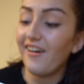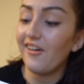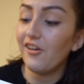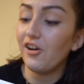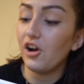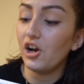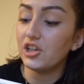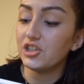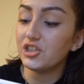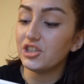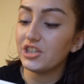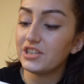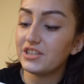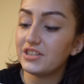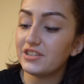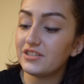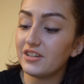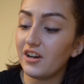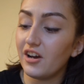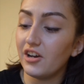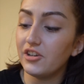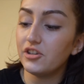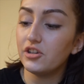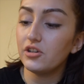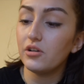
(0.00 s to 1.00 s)
I
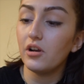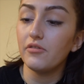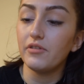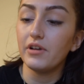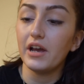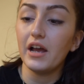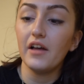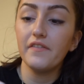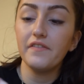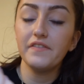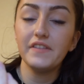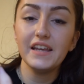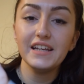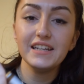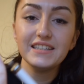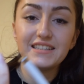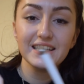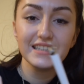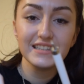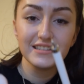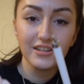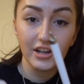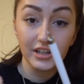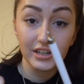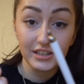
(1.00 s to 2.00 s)
do love it. This is